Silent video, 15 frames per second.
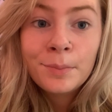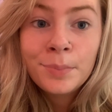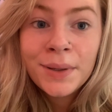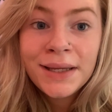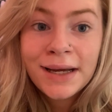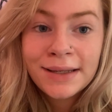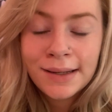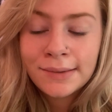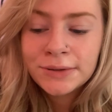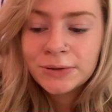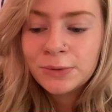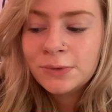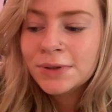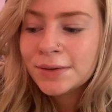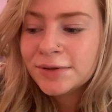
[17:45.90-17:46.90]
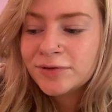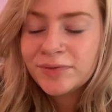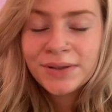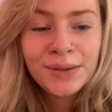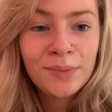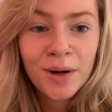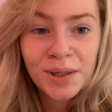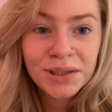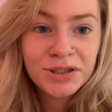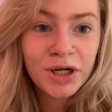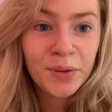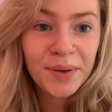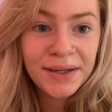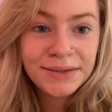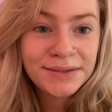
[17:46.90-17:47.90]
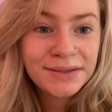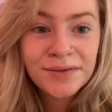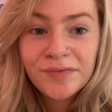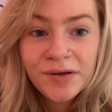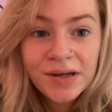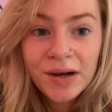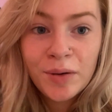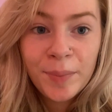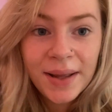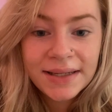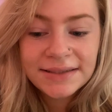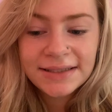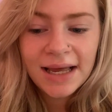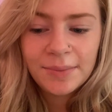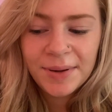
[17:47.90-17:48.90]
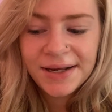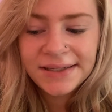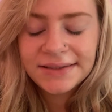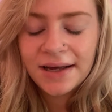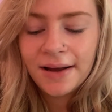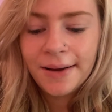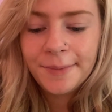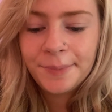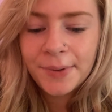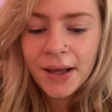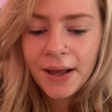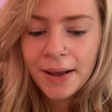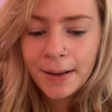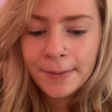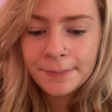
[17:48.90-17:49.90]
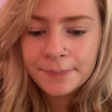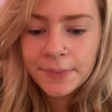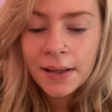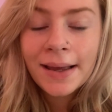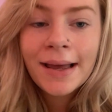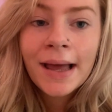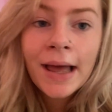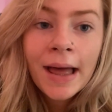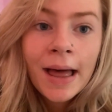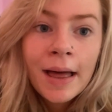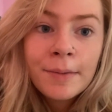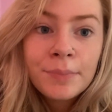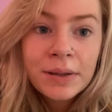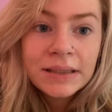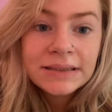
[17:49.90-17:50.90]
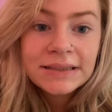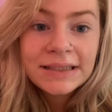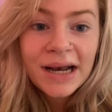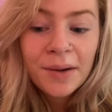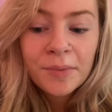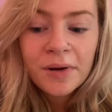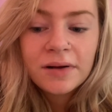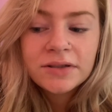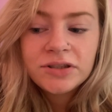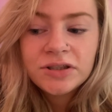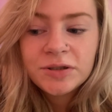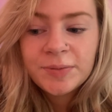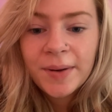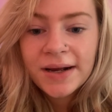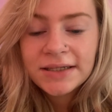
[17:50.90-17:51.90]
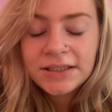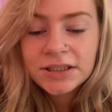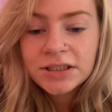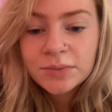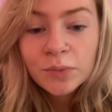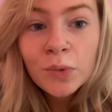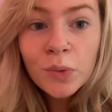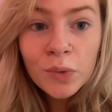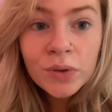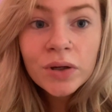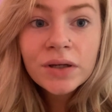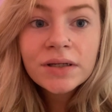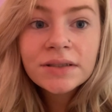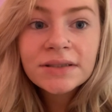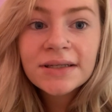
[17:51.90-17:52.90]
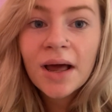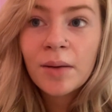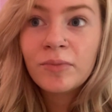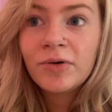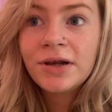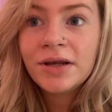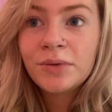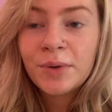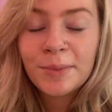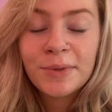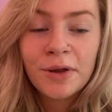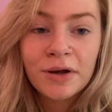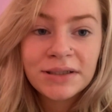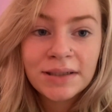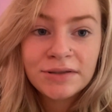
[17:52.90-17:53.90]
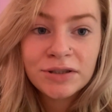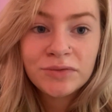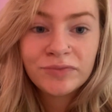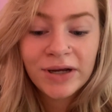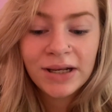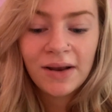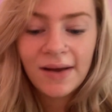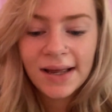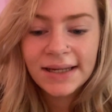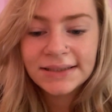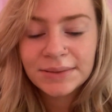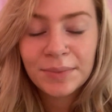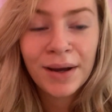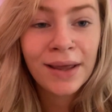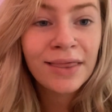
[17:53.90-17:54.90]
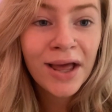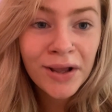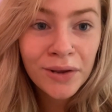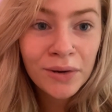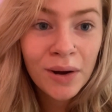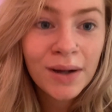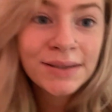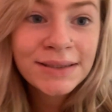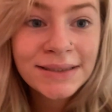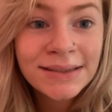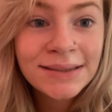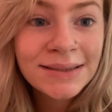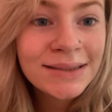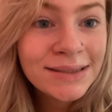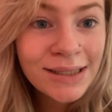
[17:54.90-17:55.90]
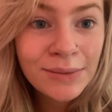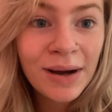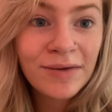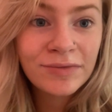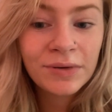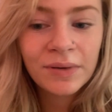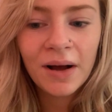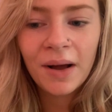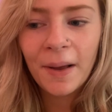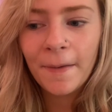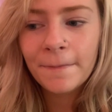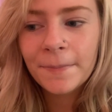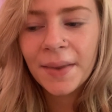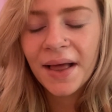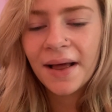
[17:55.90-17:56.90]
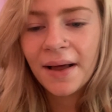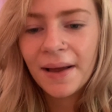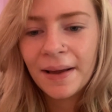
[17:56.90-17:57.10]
But yeah, that was all that was really worth showing, just a few little bits that I picked up. But now I'm going to do some packaging, some orders. I'm really annoyed with those because I've just realised my thank you cards still have not come.